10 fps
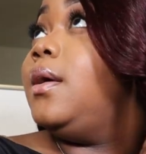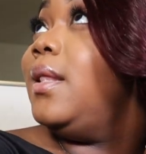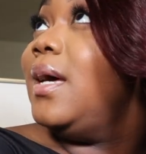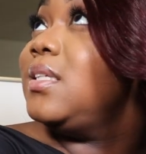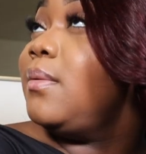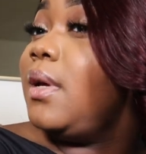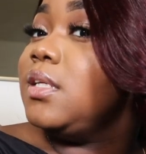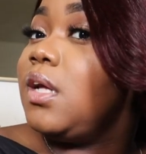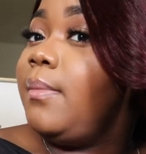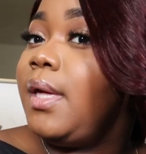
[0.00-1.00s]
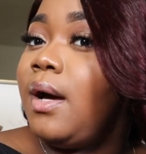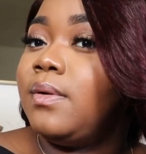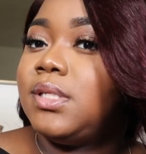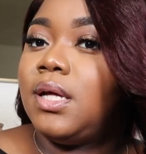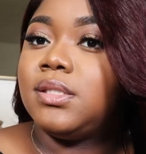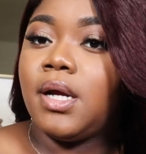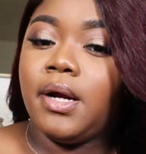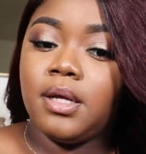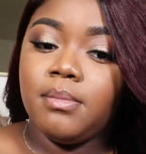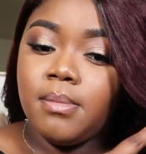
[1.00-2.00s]
Last time y'all saw me, I was at
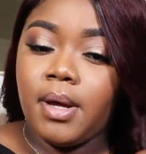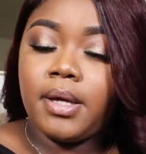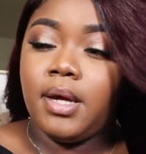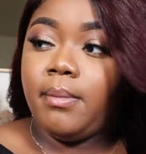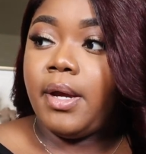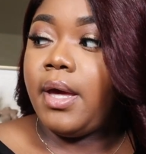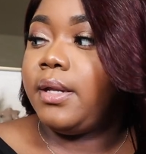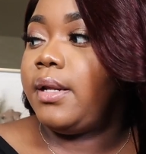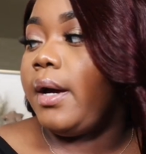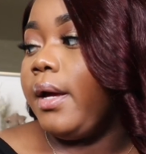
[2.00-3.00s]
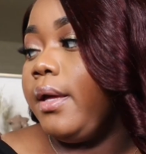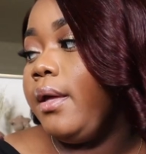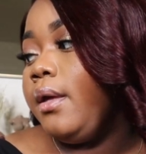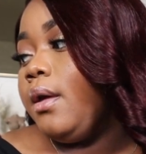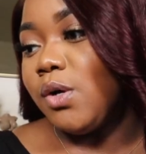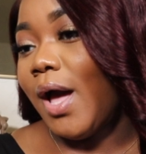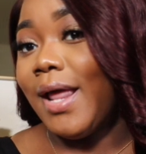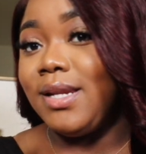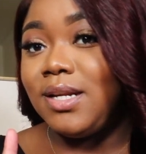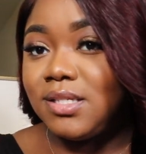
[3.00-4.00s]
Target, but my camera had died. So I
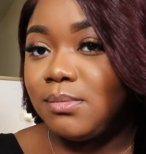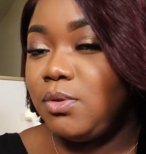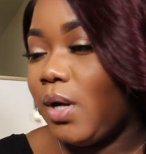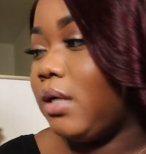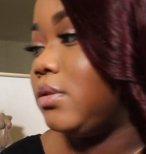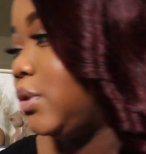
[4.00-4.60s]
needed some new house